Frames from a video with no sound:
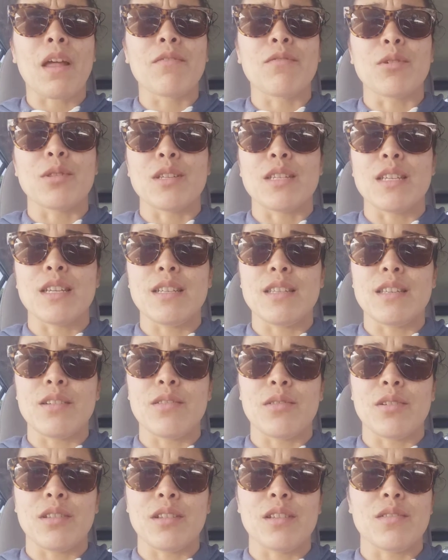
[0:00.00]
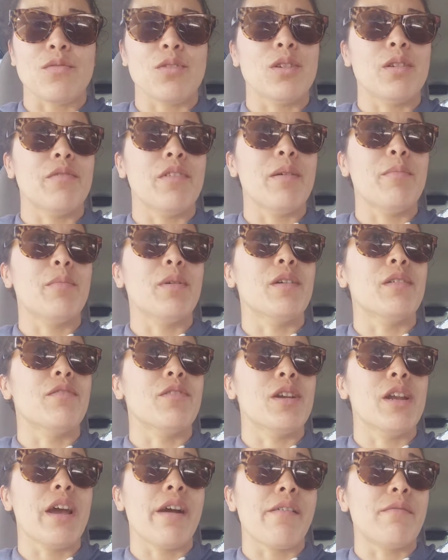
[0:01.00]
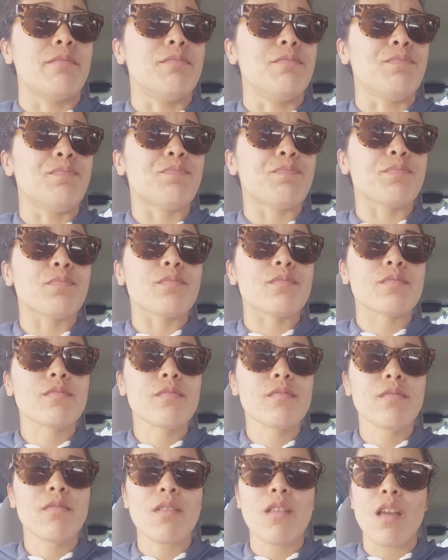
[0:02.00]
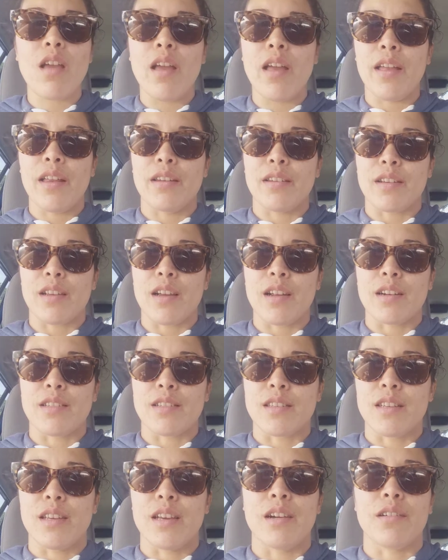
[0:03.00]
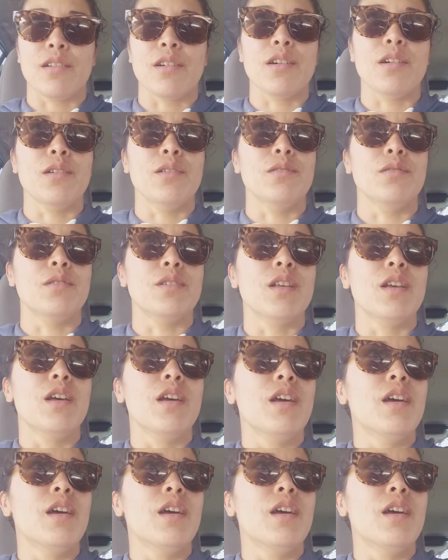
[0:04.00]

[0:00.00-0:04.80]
for the season, or at least for November for now, and kind of see how it goes.